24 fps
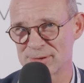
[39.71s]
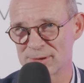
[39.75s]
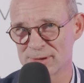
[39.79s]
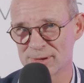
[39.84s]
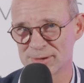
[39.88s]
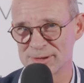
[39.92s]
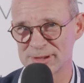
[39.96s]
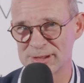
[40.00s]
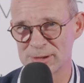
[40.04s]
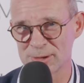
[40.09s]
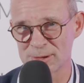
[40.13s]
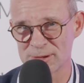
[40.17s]

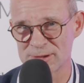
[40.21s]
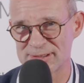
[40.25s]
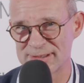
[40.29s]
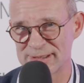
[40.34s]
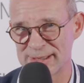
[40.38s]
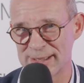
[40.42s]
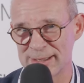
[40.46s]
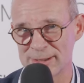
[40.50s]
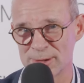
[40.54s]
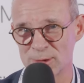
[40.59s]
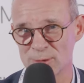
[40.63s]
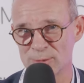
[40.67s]
On the other
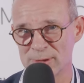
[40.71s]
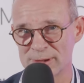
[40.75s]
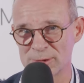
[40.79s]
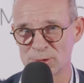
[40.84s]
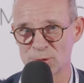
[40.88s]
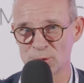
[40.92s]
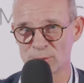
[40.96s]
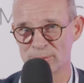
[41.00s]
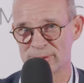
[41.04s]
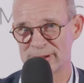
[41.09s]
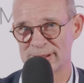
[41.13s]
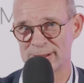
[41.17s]
side, you want
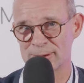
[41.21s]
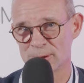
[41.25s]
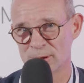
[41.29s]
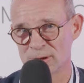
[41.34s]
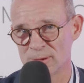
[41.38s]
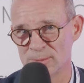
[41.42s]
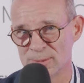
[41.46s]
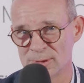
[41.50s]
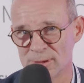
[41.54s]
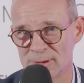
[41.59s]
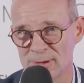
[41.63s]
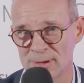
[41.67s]
to be
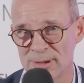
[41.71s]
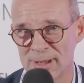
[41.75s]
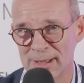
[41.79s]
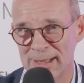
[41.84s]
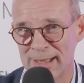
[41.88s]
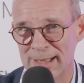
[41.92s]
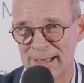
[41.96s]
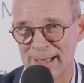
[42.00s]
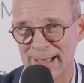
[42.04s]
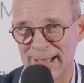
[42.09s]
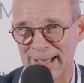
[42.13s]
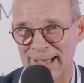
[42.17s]
global
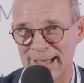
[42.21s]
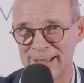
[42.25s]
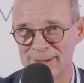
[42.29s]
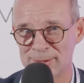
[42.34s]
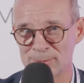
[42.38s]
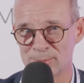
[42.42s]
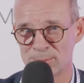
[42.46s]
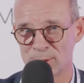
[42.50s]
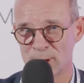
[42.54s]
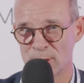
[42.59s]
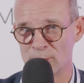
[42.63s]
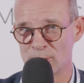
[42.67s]

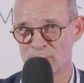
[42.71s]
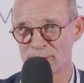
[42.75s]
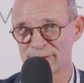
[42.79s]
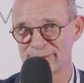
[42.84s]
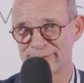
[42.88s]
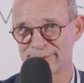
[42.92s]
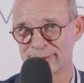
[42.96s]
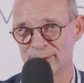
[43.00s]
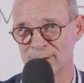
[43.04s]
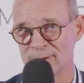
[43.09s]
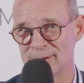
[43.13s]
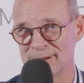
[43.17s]
and
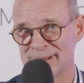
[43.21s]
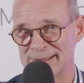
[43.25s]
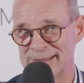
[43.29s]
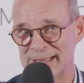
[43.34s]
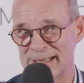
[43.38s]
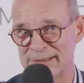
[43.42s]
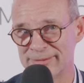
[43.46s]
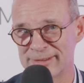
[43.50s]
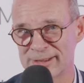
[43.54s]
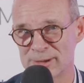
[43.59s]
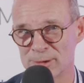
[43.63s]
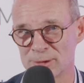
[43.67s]
powerful and
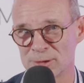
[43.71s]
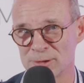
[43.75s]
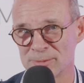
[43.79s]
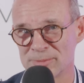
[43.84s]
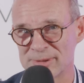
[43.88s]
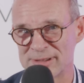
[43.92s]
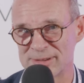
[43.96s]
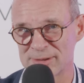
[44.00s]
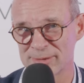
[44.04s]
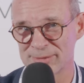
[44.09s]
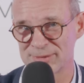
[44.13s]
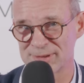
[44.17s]
have
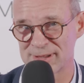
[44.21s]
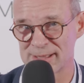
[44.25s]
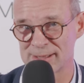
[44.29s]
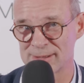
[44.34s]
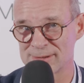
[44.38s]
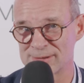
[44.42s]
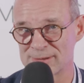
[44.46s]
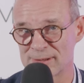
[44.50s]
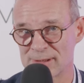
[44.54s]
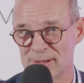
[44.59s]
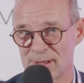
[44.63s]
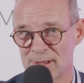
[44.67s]
economies of
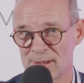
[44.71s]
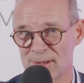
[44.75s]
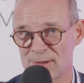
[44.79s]
scales.